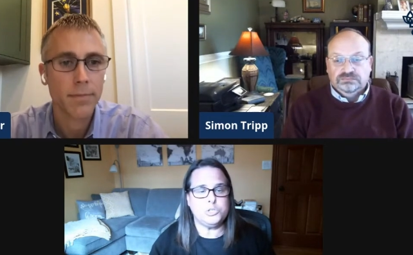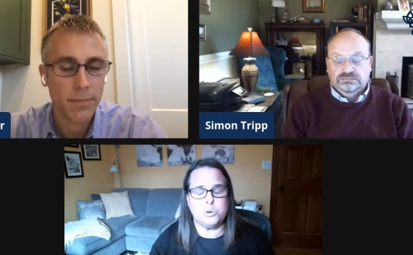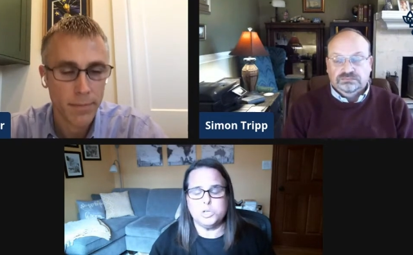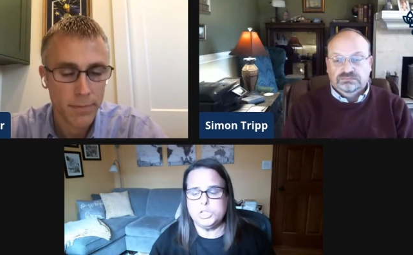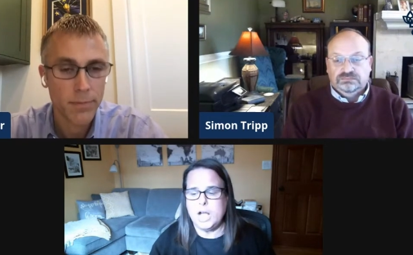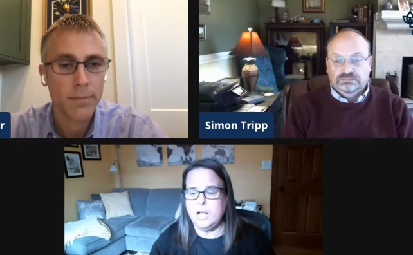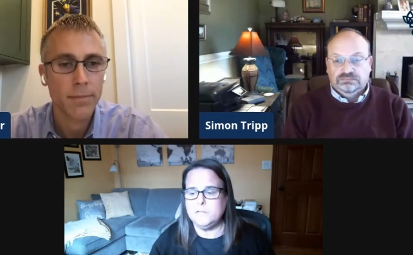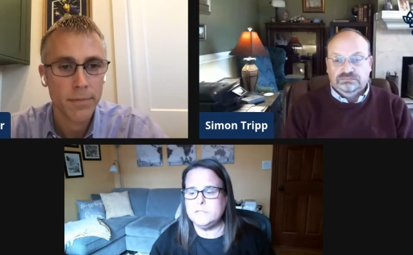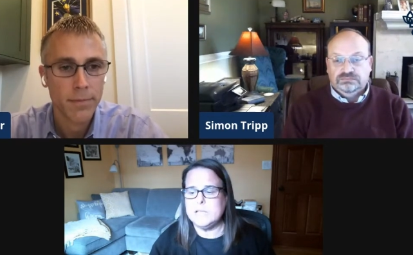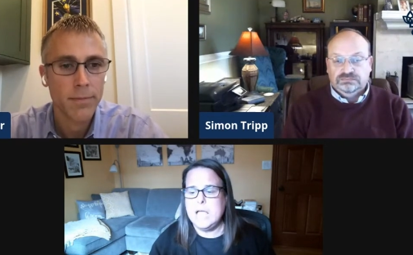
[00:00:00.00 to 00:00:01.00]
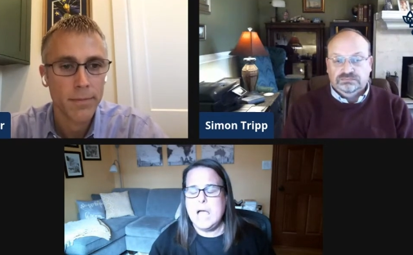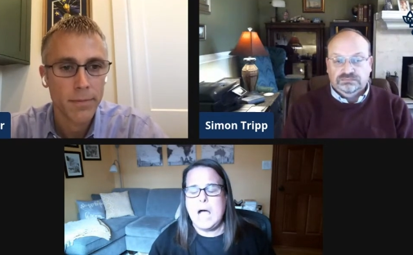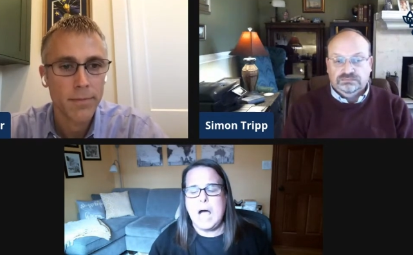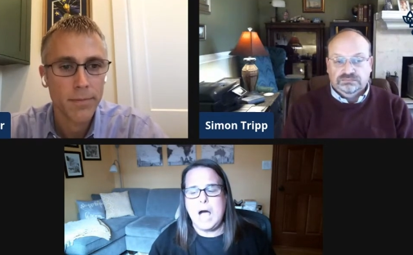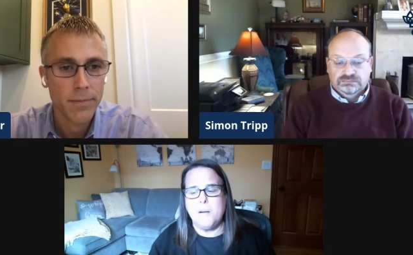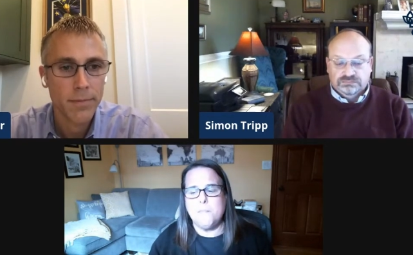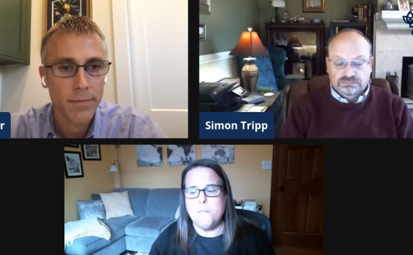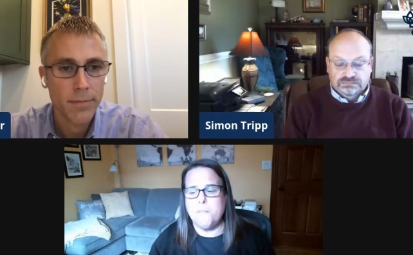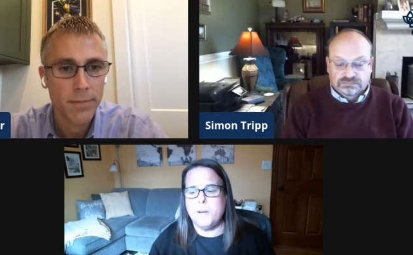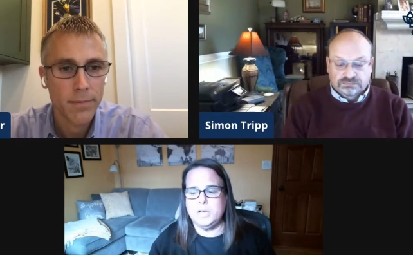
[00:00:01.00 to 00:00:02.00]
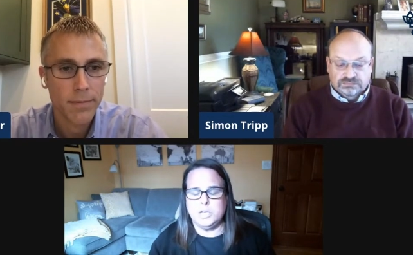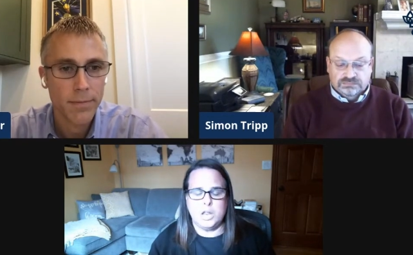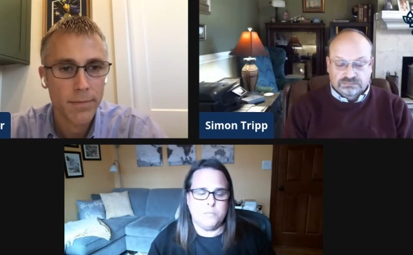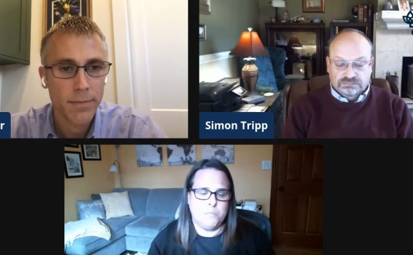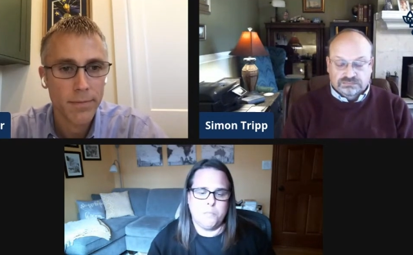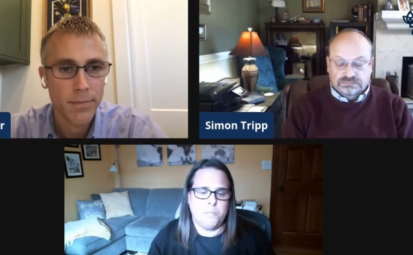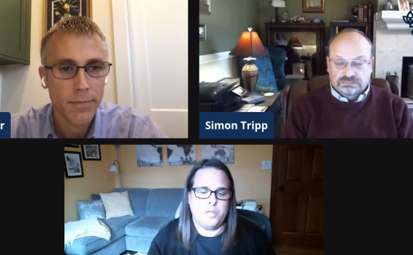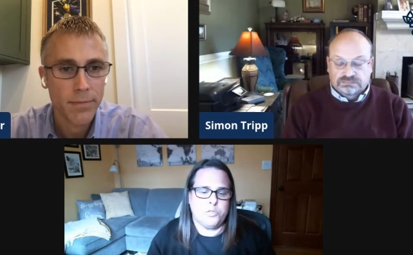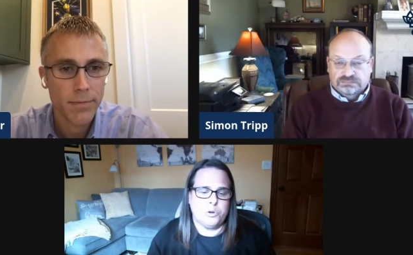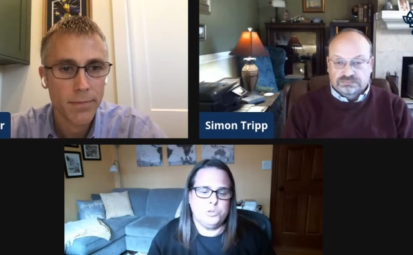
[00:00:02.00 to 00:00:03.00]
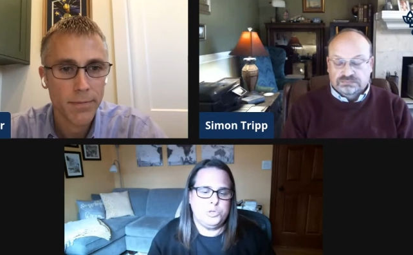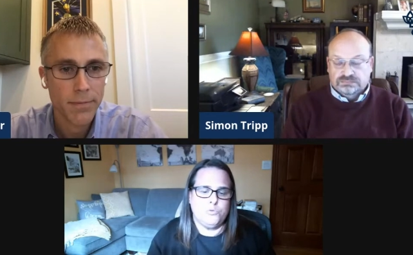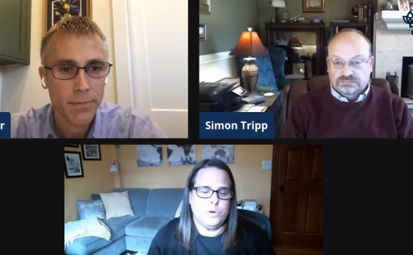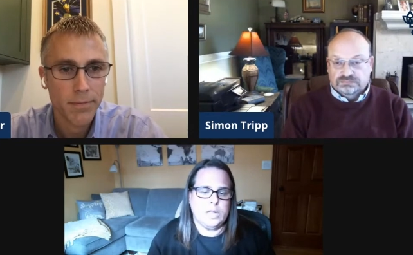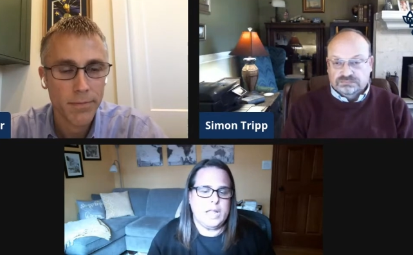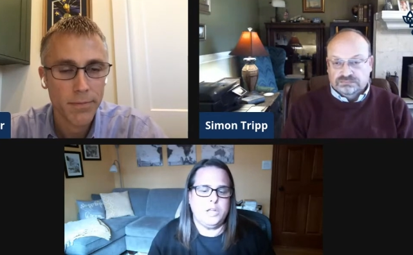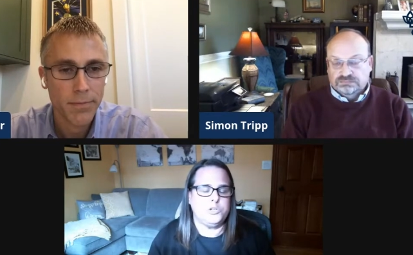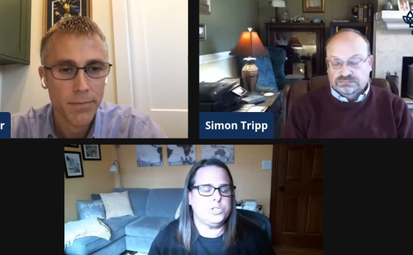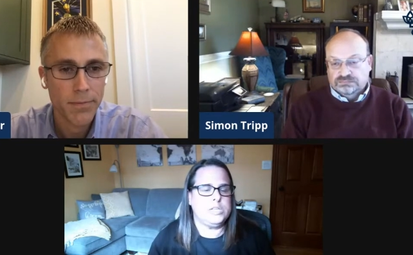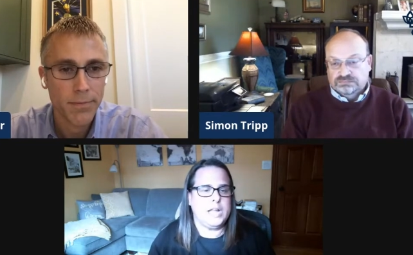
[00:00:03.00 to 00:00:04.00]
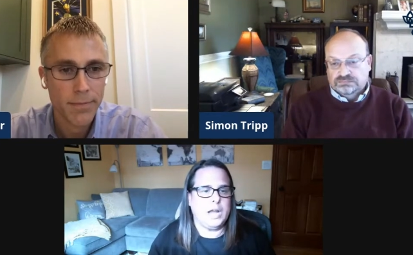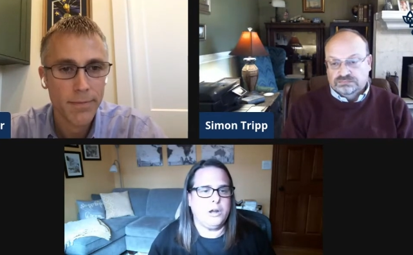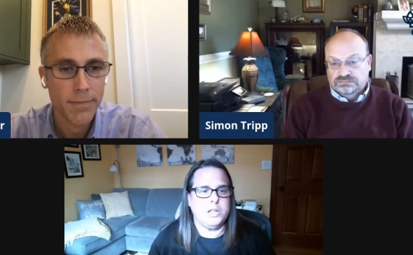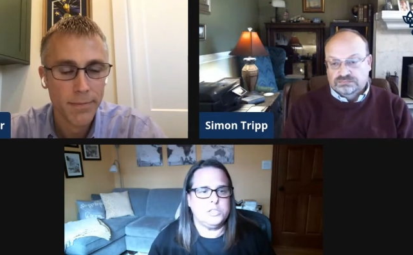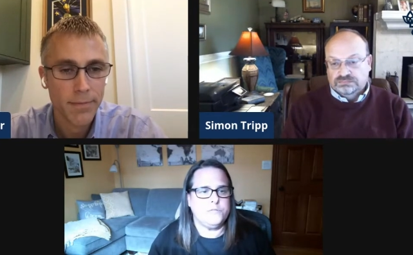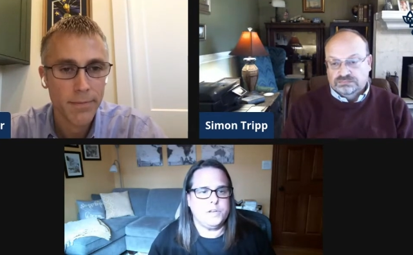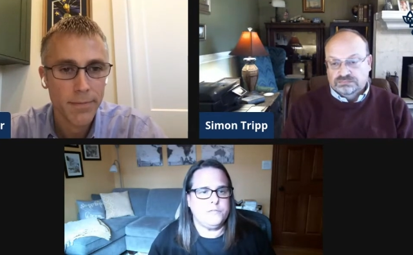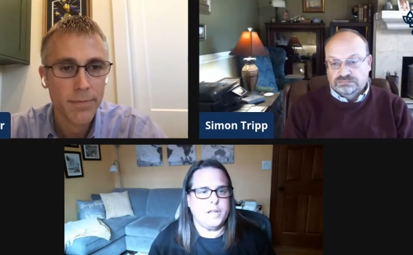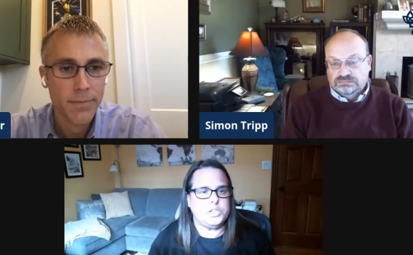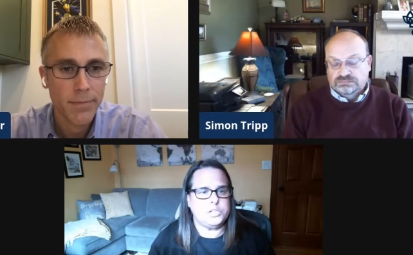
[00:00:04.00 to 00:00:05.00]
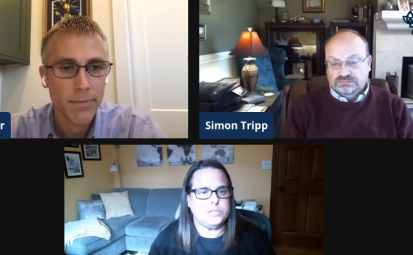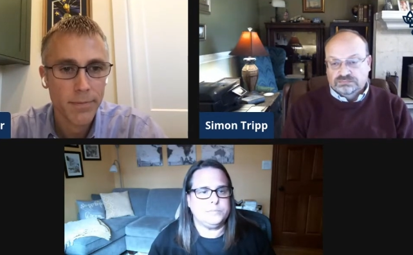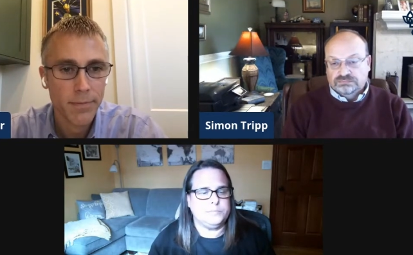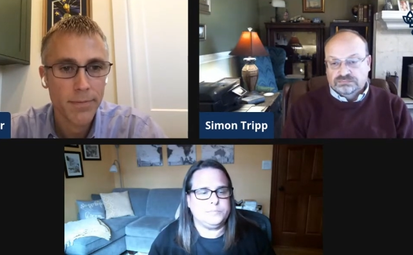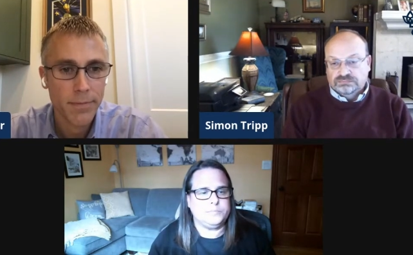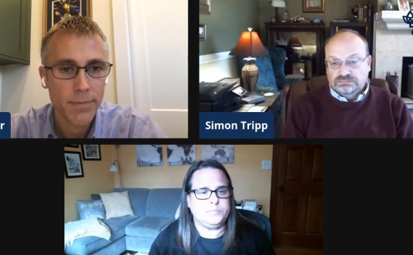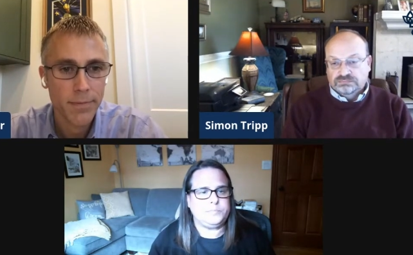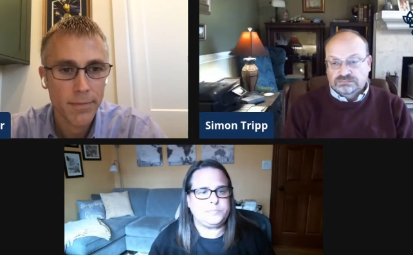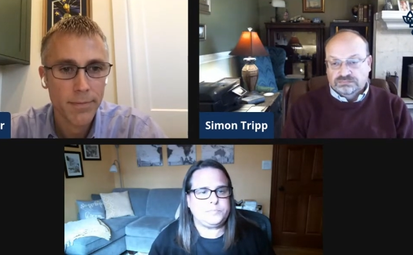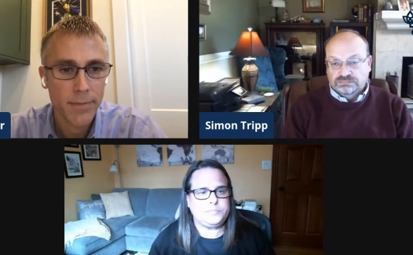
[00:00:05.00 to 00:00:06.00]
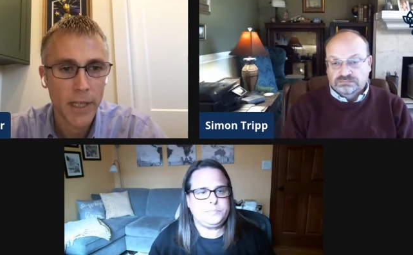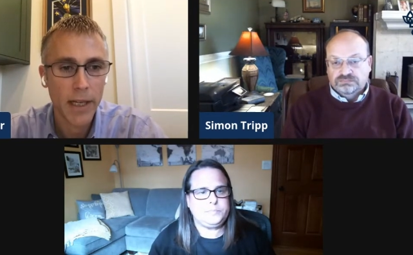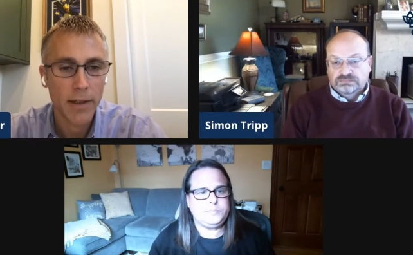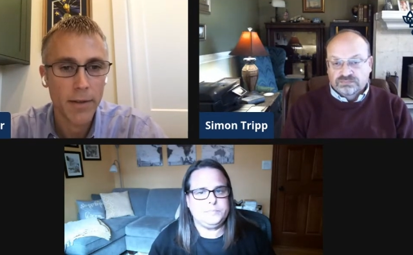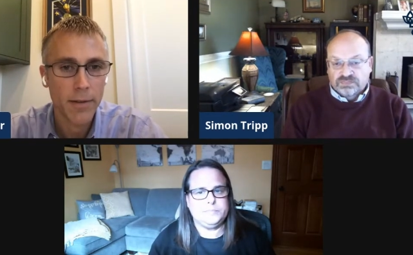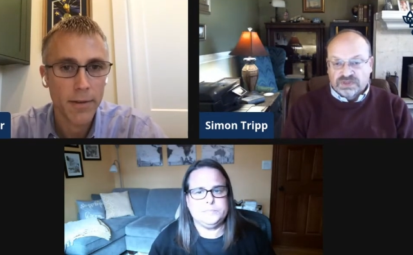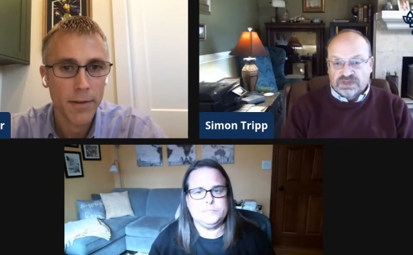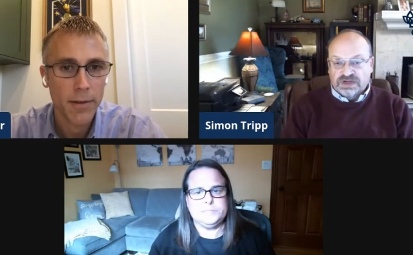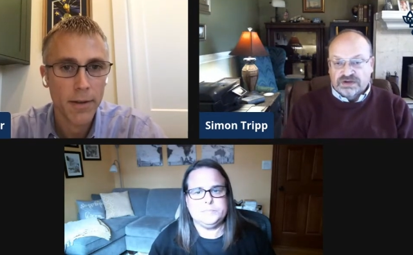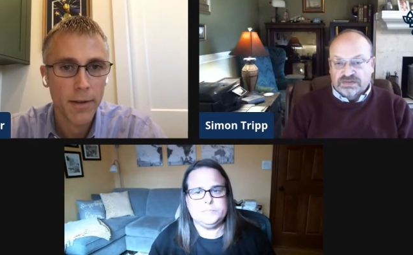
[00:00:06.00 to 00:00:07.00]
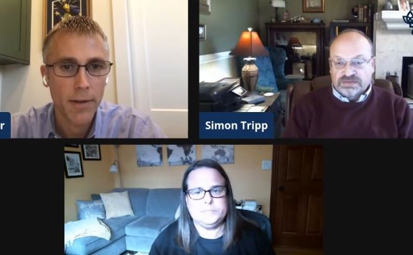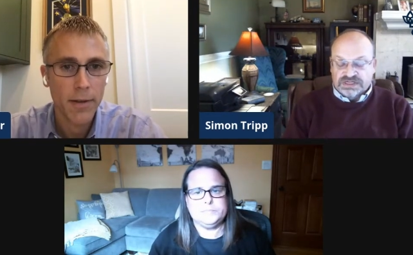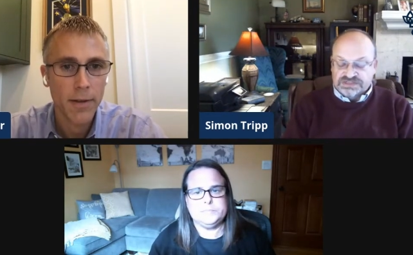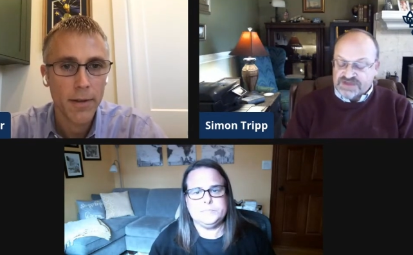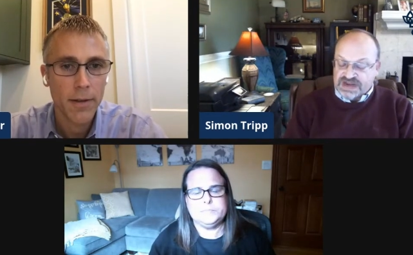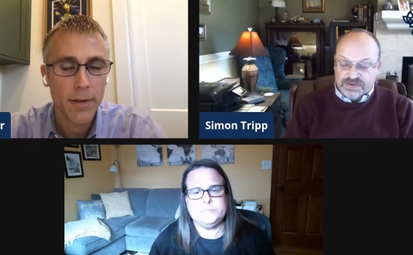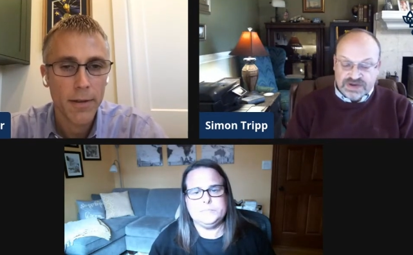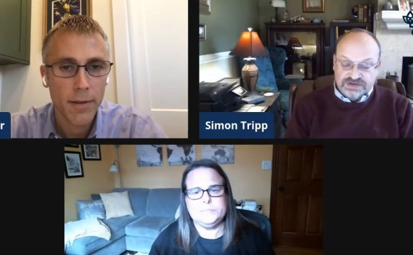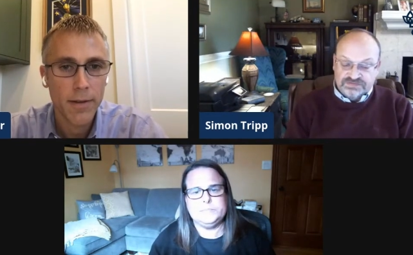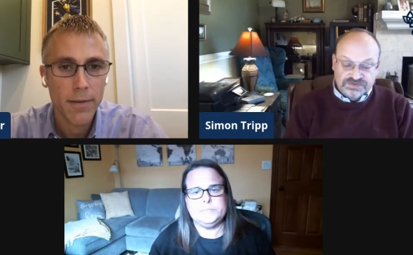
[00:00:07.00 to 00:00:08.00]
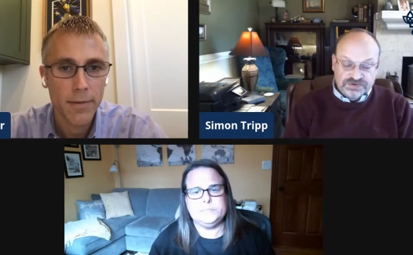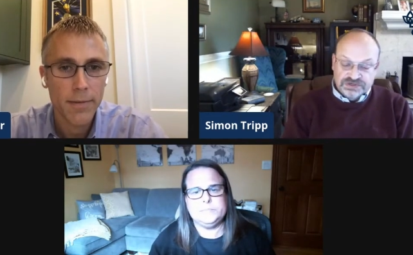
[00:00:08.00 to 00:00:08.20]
Speaker 1: store shelves um, but but through to really interesting areas of innovation
Speaker 2: mm-hmm. yeah yeah i mean this value added food